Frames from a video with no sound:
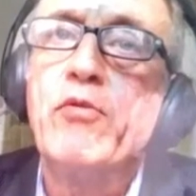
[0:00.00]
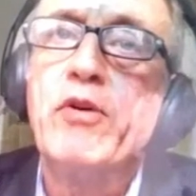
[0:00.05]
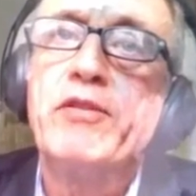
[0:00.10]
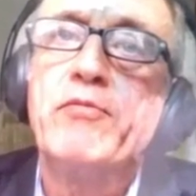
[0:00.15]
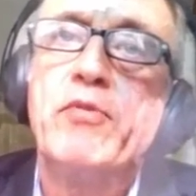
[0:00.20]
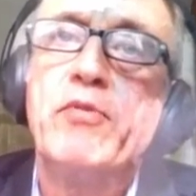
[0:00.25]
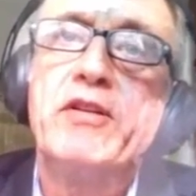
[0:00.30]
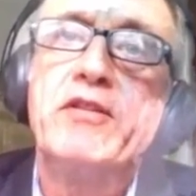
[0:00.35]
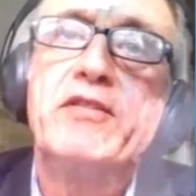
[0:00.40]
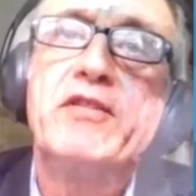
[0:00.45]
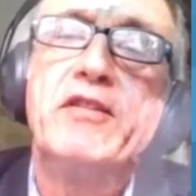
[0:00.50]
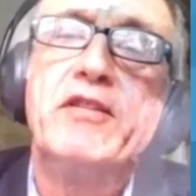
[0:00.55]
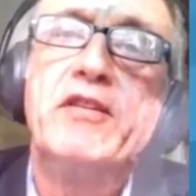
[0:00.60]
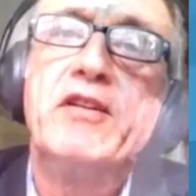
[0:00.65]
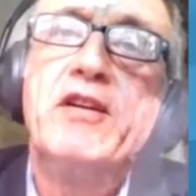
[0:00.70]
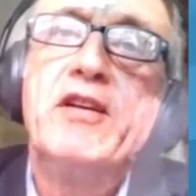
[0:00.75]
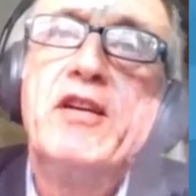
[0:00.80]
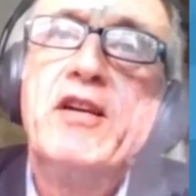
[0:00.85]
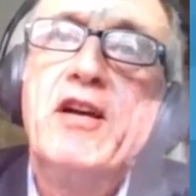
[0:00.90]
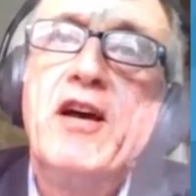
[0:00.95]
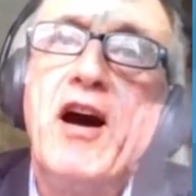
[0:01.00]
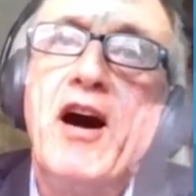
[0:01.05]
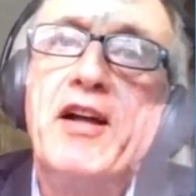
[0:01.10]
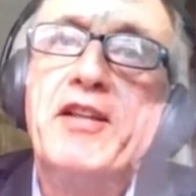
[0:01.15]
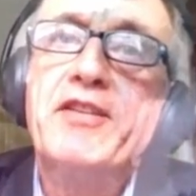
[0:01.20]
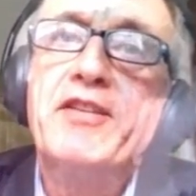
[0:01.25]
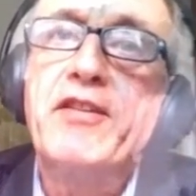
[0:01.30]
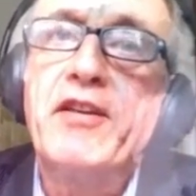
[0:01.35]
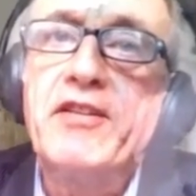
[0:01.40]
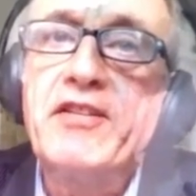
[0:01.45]
What is the
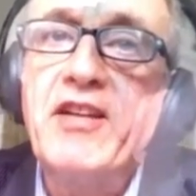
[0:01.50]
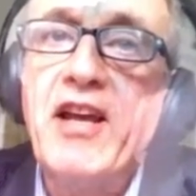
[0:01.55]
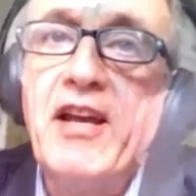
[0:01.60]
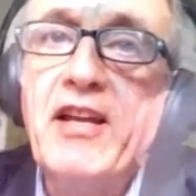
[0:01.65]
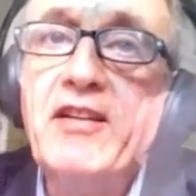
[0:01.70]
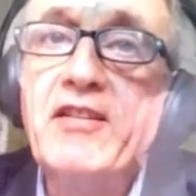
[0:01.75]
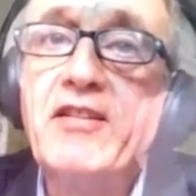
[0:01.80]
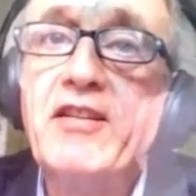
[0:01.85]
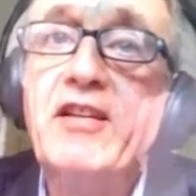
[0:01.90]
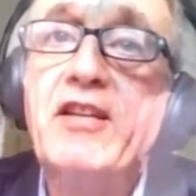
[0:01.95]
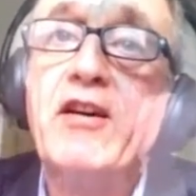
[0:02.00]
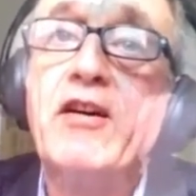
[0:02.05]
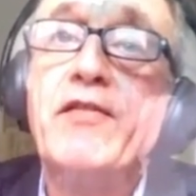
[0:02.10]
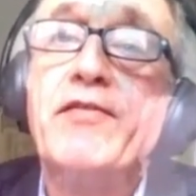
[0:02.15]
uncertainty